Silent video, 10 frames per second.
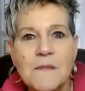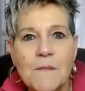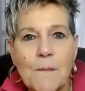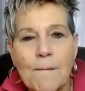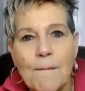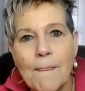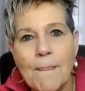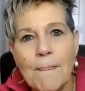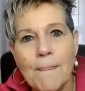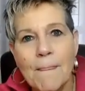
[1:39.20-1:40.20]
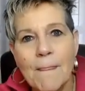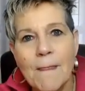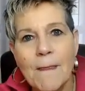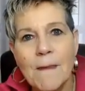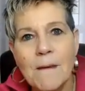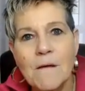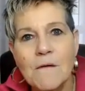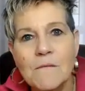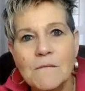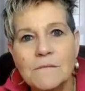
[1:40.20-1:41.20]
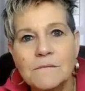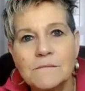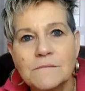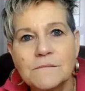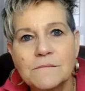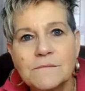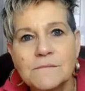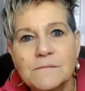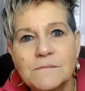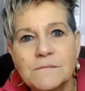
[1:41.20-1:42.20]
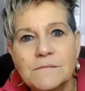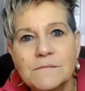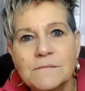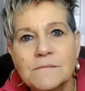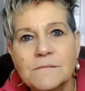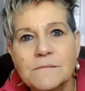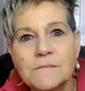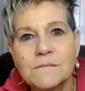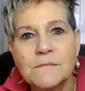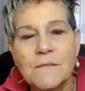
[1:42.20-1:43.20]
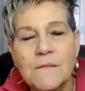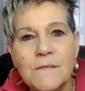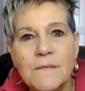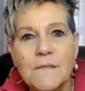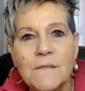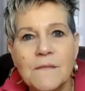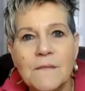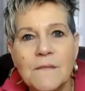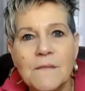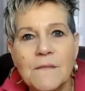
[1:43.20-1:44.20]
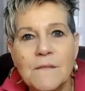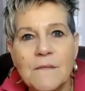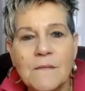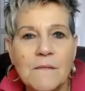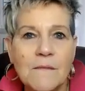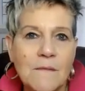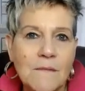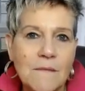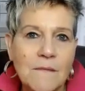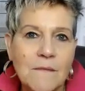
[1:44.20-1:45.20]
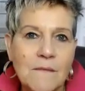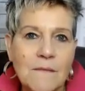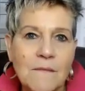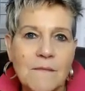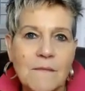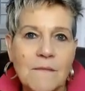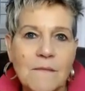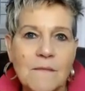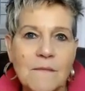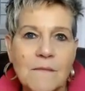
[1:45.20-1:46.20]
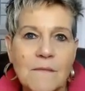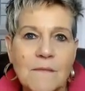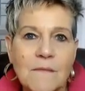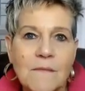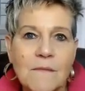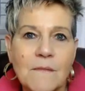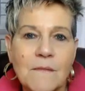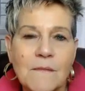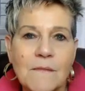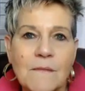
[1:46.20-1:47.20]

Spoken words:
(not speaking)